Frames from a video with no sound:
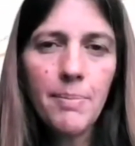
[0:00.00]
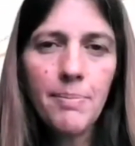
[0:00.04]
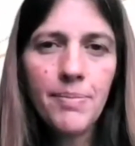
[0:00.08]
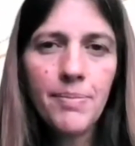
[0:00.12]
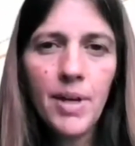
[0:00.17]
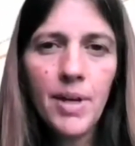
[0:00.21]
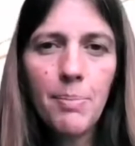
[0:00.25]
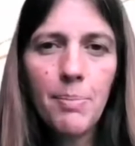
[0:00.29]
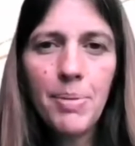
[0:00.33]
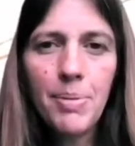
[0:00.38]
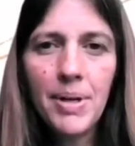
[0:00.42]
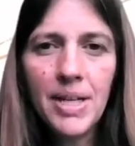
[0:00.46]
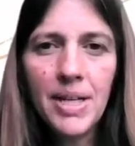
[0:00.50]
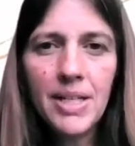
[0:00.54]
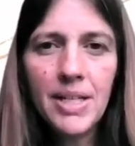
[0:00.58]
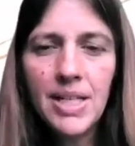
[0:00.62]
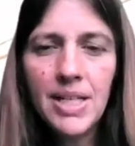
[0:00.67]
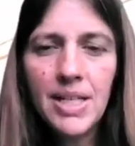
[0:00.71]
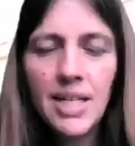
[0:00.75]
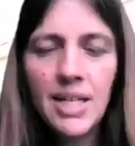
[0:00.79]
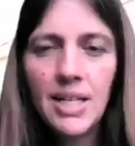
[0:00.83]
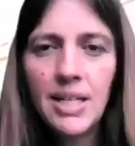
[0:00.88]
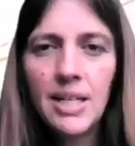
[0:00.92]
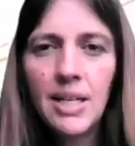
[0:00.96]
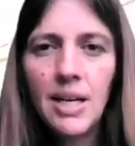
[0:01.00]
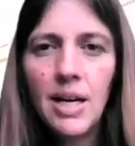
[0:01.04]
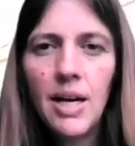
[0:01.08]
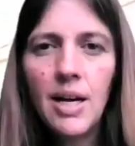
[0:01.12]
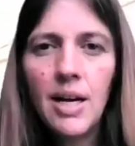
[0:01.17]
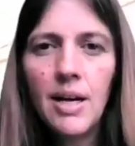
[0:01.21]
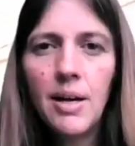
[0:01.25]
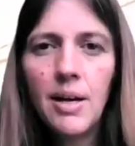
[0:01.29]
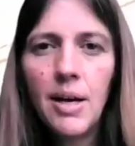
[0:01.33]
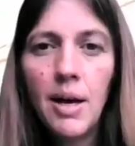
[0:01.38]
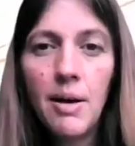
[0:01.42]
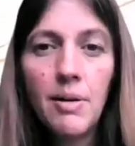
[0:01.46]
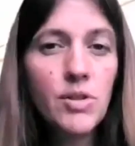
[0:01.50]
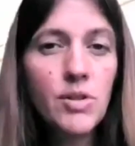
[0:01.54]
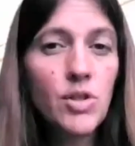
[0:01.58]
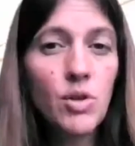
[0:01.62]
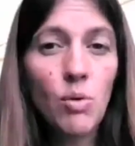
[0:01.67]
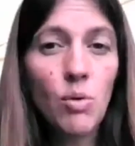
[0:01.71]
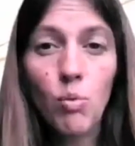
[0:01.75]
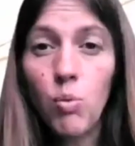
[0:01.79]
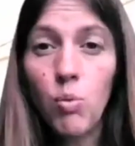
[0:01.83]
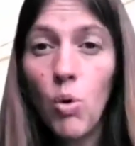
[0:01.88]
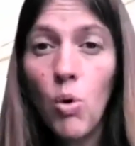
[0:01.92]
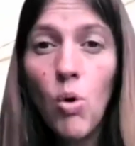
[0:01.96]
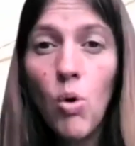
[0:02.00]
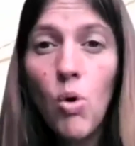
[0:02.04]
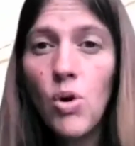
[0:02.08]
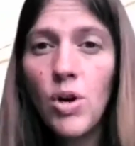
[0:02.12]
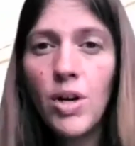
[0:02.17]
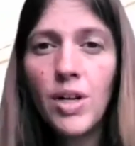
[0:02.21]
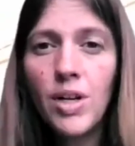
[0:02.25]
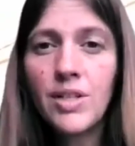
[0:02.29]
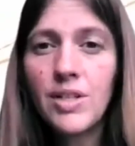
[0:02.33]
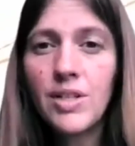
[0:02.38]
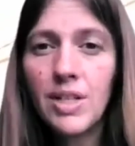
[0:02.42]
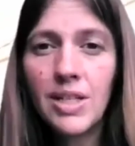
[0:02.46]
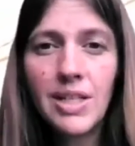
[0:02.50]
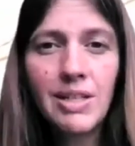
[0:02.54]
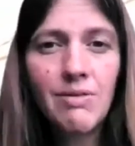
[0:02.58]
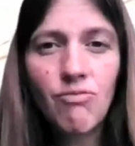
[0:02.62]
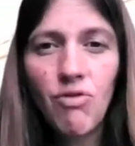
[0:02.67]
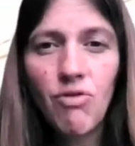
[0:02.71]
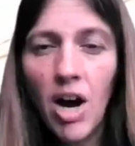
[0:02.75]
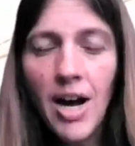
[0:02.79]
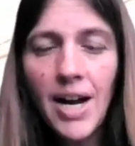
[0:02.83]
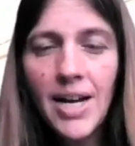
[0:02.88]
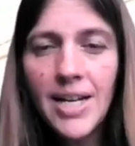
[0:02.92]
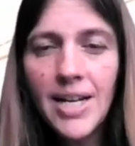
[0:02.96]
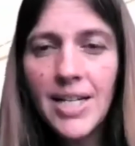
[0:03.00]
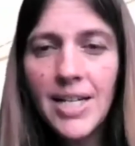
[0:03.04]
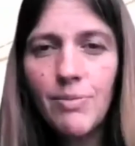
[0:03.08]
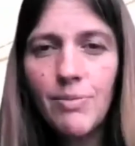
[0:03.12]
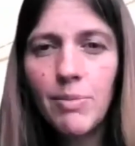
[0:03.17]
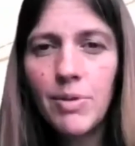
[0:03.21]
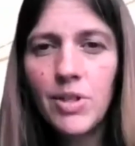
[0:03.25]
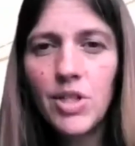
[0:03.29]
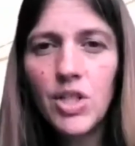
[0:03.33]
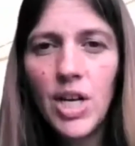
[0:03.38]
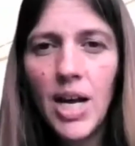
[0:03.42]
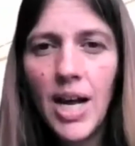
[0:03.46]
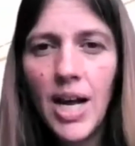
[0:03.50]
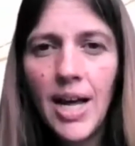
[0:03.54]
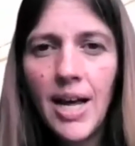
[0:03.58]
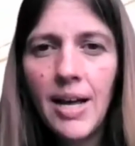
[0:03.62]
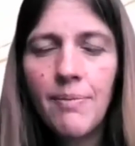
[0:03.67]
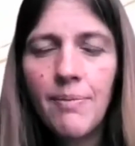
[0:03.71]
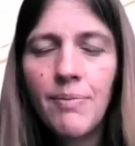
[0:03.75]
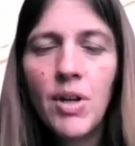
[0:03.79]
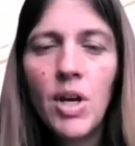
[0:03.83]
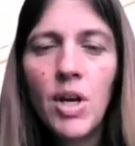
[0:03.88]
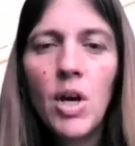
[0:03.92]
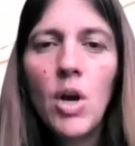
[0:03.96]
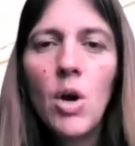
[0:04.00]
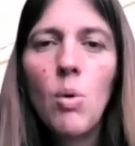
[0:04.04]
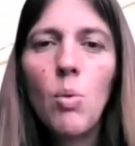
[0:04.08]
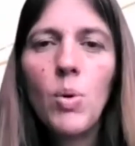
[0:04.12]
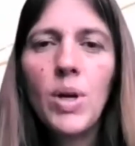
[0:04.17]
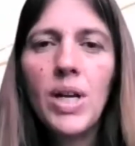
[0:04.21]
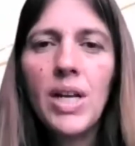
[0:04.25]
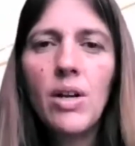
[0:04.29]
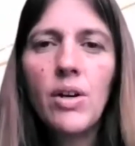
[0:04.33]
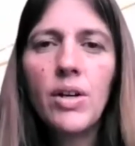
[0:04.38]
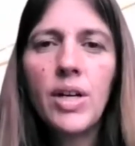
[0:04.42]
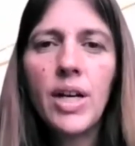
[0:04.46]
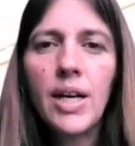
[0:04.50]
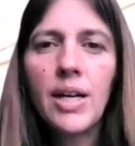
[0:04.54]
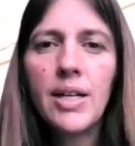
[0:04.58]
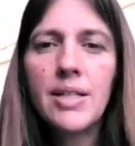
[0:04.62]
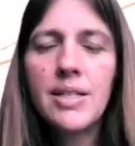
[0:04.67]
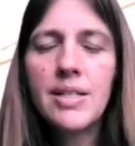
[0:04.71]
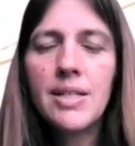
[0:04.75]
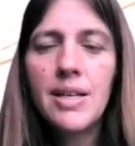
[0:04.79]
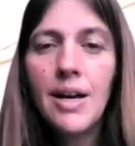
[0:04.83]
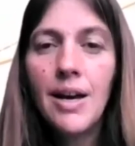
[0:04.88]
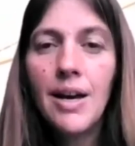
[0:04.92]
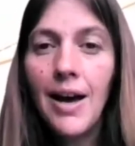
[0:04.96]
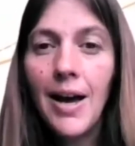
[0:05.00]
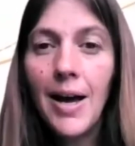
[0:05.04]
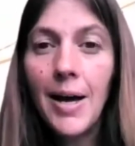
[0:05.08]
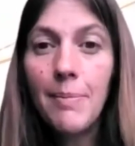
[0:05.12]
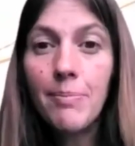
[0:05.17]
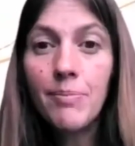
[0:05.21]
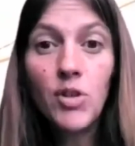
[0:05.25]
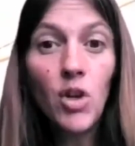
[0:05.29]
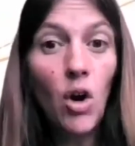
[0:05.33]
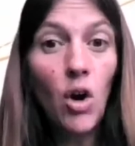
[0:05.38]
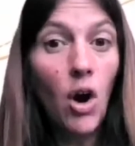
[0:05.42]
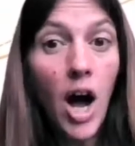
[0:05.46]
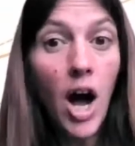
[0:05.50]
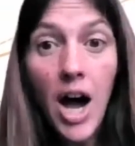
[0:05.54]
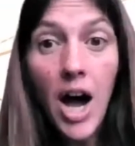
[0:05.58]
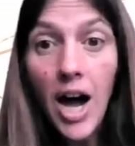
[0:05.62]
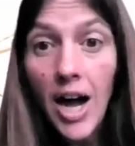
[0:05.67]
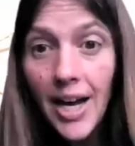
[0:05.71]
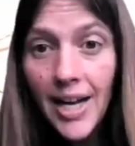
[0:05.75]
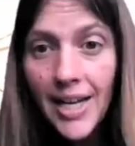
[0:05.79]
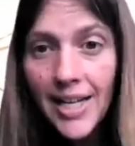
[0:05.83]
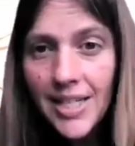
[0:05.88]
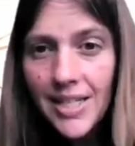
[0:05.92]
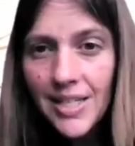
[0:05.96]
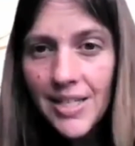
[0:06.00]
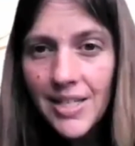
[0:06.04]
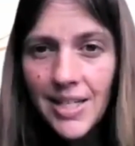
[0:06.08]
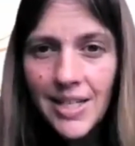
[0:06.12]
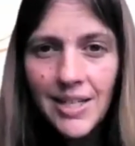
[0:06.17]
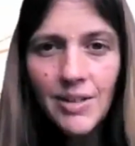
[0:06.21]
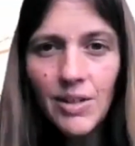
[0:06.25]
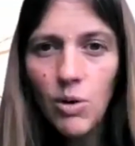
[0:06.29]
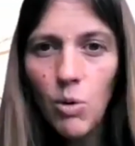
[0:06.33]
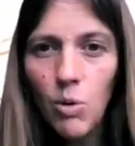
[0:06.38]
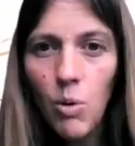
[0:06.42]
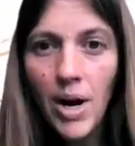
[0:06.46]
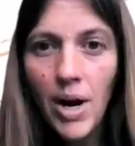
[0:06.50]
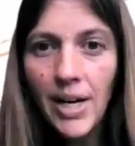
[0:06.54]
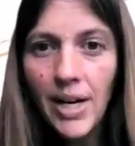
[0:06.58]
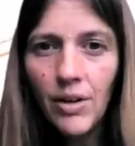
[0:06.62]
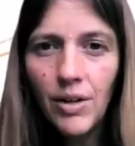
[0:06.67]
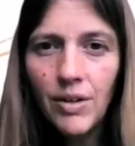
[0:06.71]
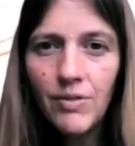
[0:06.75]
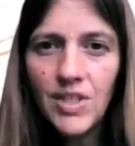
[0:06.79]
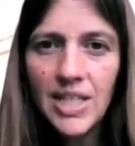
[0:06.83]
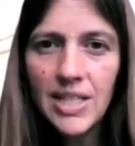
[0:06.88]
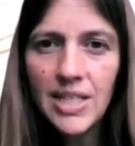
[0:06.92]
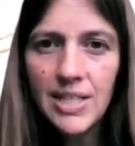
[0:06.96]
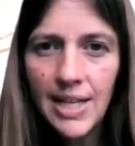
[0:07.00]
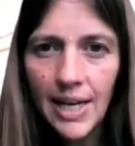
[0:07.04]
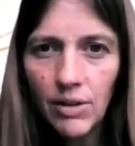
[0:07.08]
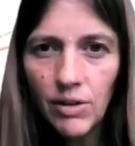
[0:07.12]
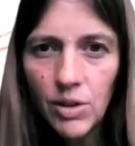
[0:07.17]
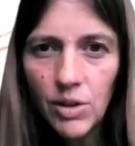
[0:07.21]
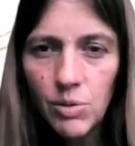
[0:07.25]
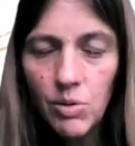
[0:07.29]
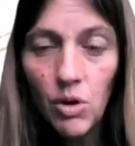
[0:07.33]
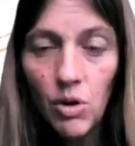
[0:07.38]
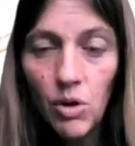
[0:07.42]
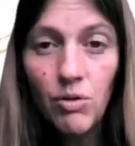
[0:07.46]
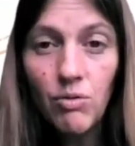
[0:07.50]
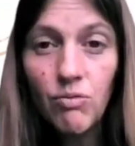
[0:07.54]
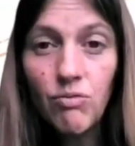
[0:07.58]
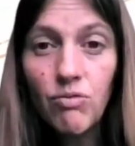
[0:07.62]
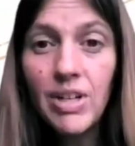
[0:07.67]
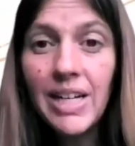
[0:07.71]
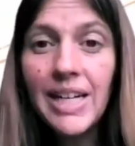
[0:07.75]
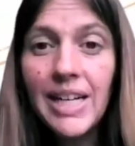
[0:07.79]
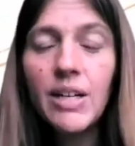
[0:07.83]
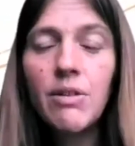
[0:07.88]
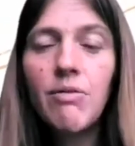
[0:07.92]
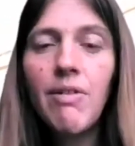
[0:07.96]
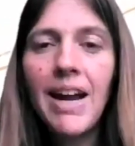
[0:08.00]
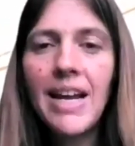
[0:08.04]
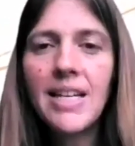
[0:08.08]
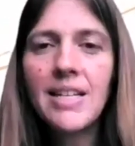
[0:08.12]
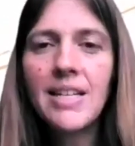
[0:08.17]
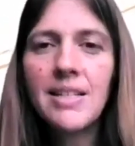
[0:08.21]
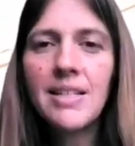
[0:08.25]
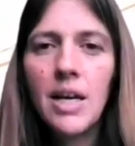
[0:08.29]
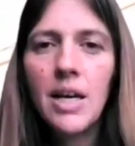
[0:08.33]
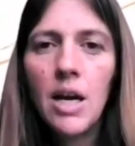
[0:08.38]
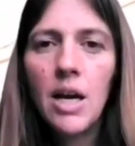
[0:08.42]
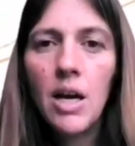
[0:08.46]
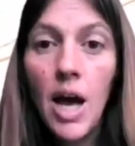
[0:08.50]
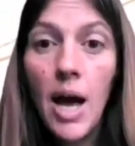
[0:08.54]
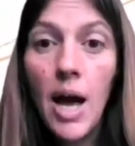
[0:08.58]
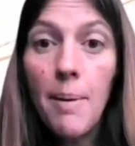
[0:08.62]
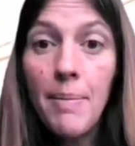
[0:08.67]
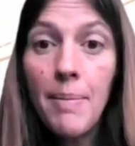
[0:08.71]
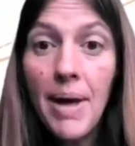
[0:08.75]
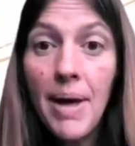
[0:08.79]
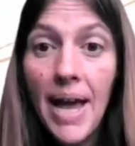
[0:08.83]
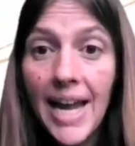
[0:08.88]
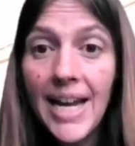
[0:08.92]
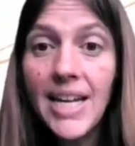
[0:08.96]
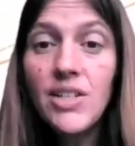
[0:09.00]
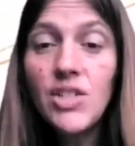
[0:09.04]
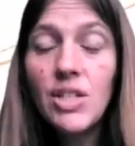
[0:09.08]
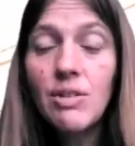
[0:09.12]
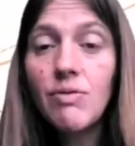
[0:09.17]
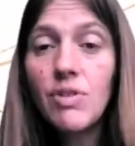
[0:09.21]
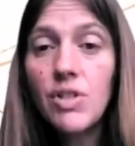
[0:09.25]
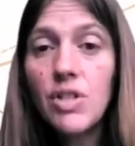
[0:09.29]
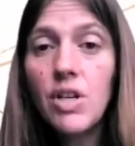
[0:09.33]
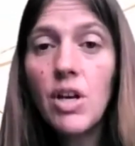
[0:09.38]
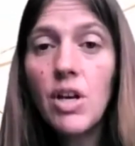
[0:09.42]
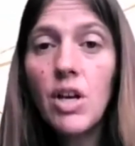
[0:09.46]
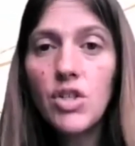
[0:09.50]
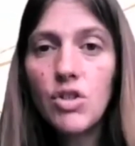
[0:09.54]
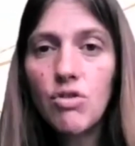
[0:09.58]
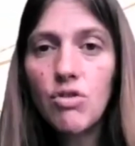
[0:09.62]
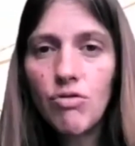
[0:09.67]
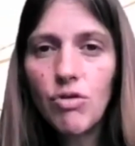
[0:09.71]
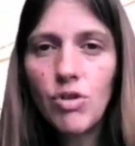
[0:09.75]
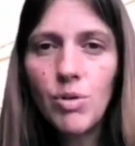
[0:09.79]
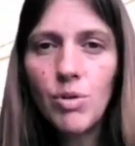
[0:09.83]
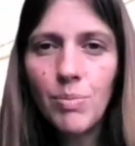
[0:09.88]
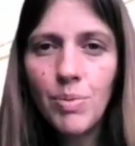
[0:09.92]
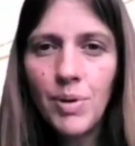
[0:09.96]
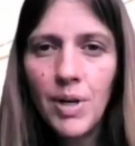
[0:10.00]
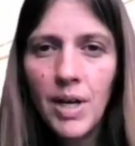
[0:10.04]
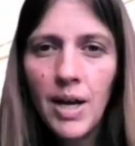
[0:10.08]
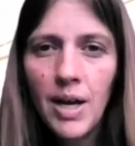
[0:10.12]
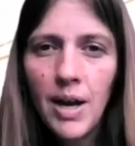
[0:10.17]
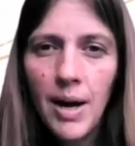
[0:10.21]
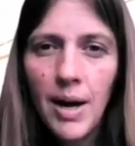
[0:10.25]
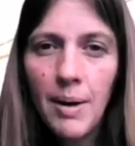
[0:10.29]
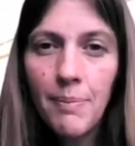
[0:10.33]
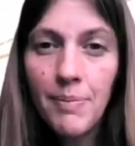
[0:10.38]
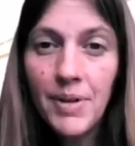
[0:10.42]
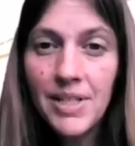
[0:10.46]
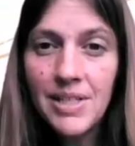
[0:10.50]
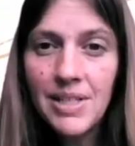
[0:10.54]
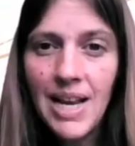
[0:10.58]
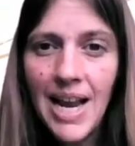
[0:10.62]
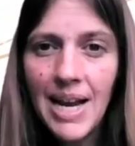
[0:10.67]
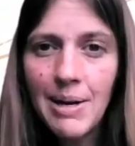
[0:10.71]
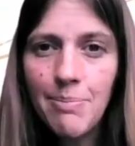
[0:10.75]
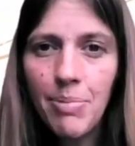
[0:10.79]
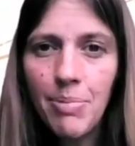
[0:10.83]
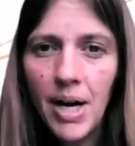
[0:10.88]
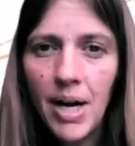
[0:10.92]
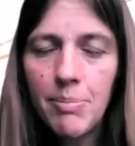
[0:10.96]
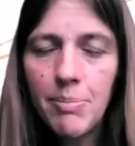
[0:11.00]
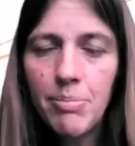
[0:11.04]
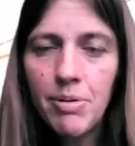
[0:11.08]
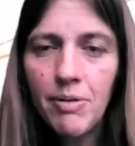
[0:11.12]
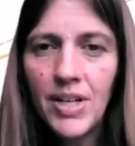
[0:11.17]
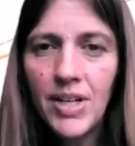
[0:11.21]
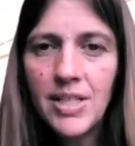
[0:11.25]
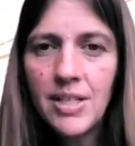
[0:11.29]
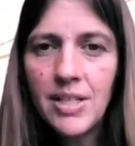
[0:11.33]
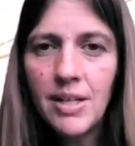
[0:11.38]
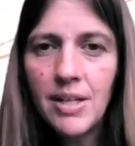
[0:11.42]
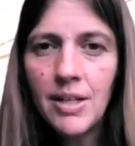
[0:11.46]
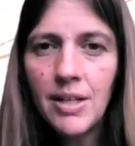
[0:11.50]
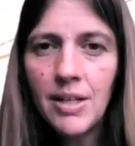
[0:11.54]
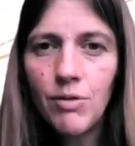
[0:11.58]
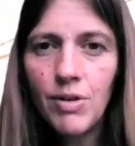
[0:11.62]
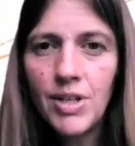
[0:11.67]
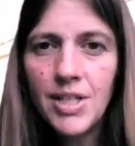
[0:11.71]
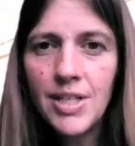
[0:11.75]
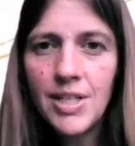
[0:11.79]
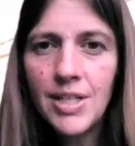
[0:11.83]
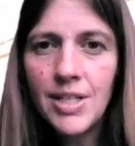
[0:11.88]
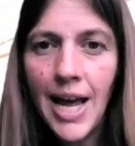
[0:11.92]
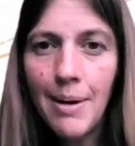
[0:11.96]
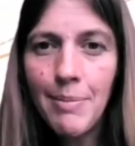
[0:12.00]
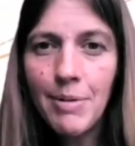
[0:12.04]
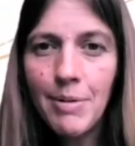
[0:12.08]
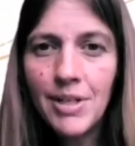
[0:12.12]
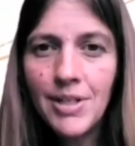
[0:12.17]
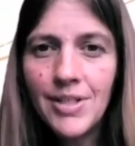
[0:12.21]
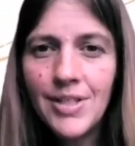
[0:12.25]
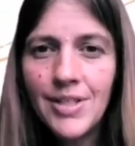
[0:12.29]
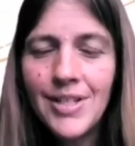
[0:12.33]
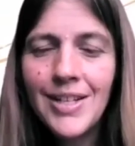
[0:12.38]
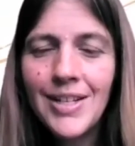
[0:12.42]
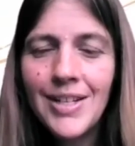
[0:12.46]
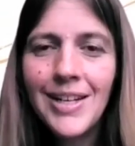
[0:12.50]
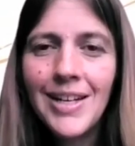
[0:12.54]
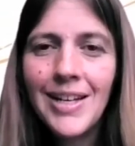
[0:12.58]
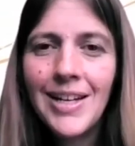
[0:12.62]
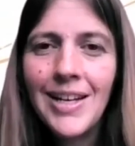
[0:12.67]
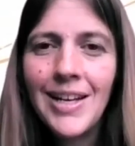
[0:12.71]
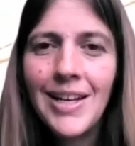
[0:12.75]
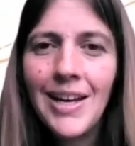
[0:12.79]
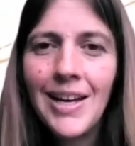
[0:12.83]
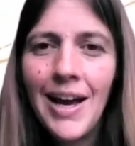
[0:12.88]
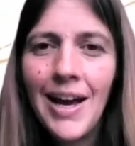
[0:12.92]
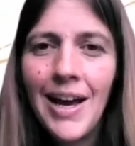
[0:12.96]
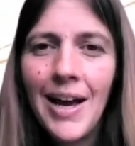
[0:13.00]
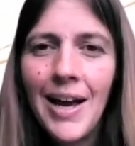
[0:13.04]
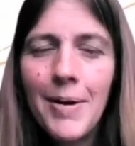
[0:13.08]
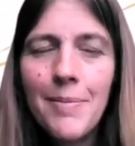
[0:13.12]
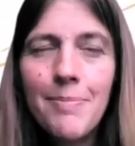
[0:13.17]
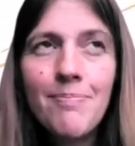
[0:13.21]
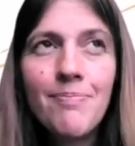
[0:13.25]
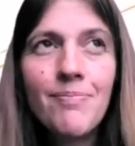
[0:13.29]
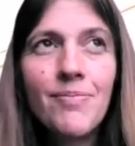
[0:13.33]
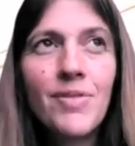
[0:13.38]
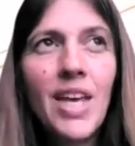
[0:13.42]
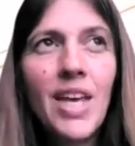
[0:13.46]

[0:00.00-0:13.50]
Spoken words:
ability to walk and to rise from a chair. We look at your eyes in quite a lot of detail, because we've got a really great aging research group that's led by Professor Chris Hammond. And